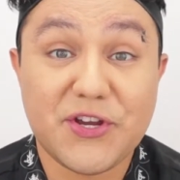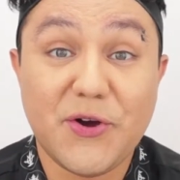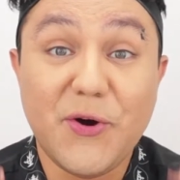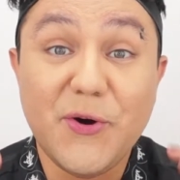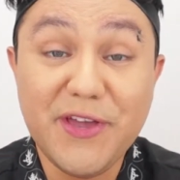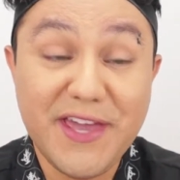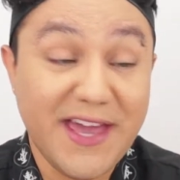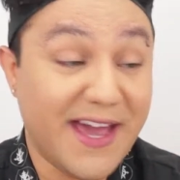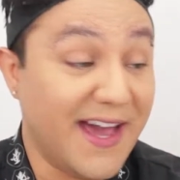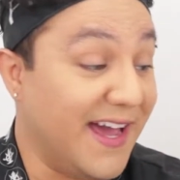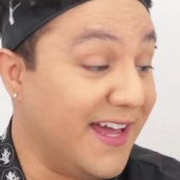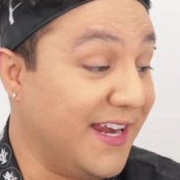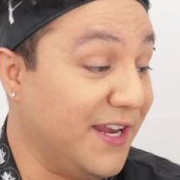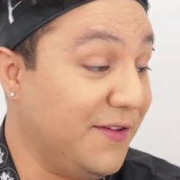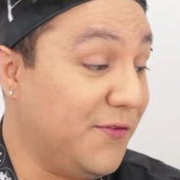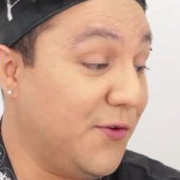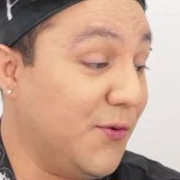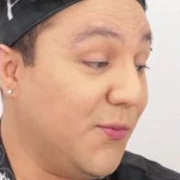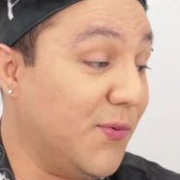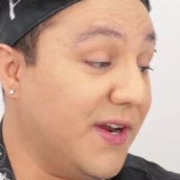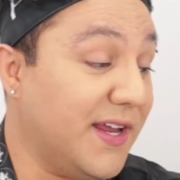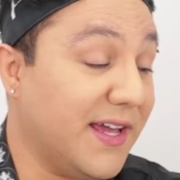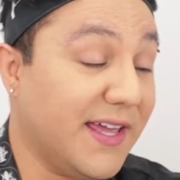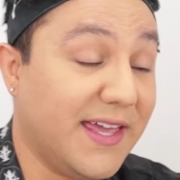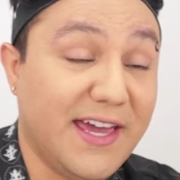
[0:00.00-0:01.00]
Oh yeah, and if you
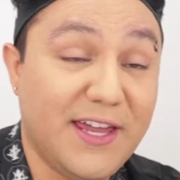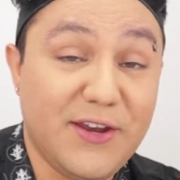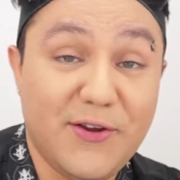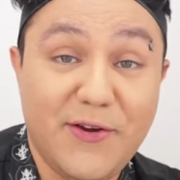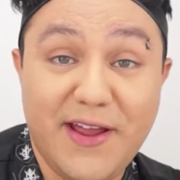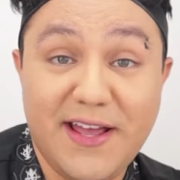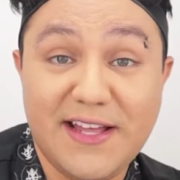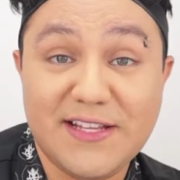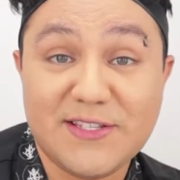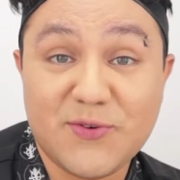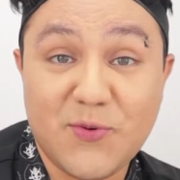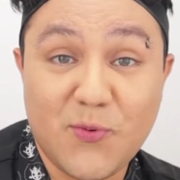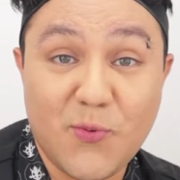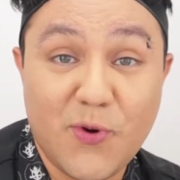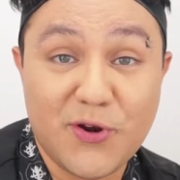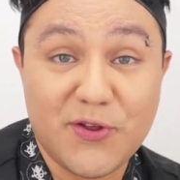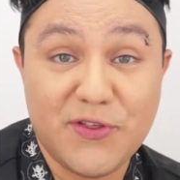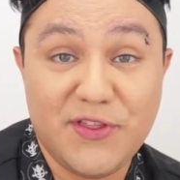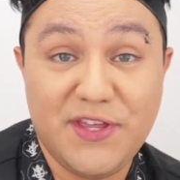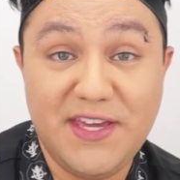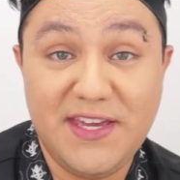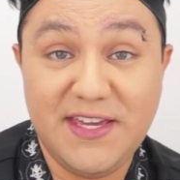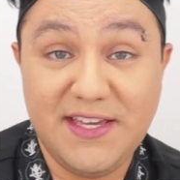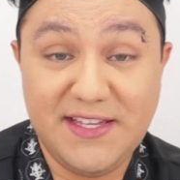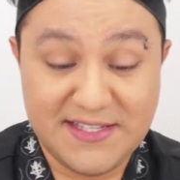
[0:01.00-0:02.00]
want to get your hands on one
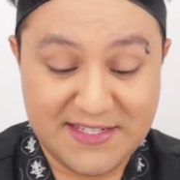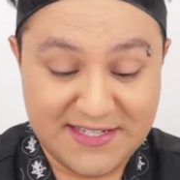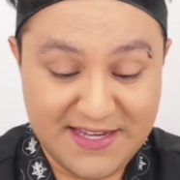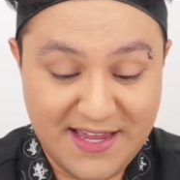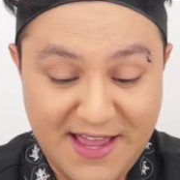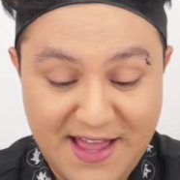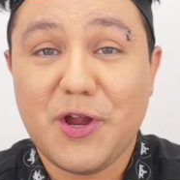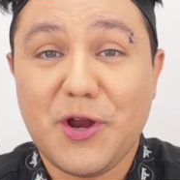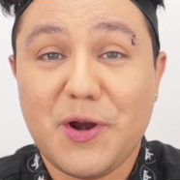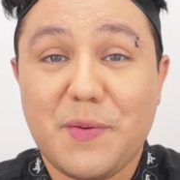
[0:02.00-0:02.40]
of these